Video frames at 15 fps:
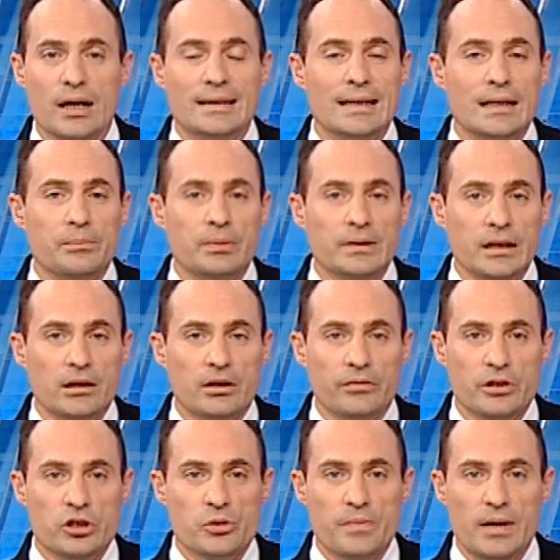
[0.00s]
Andrej
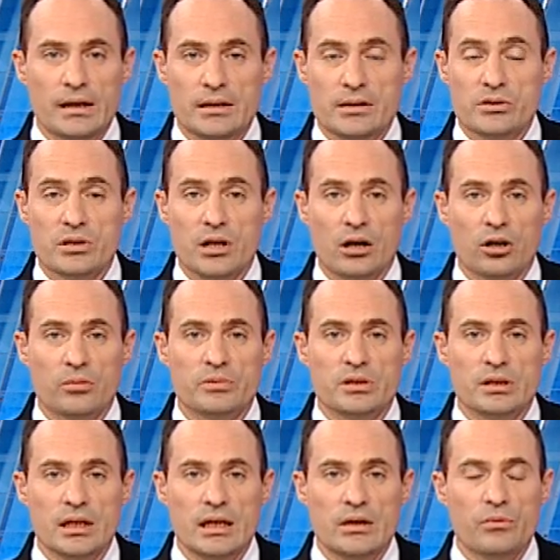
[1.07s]
Plenković met in Zagreb
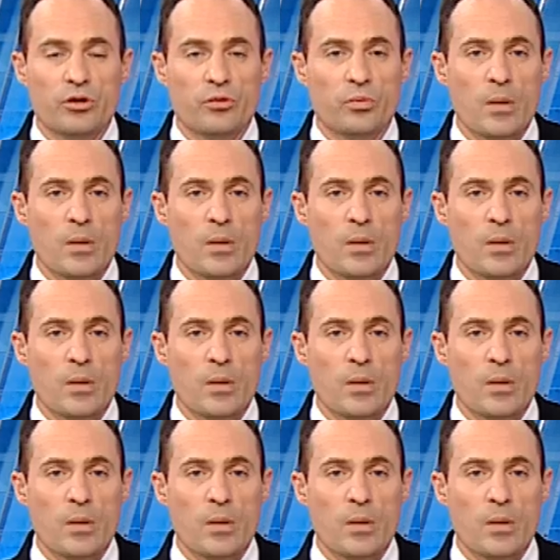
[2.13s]
today with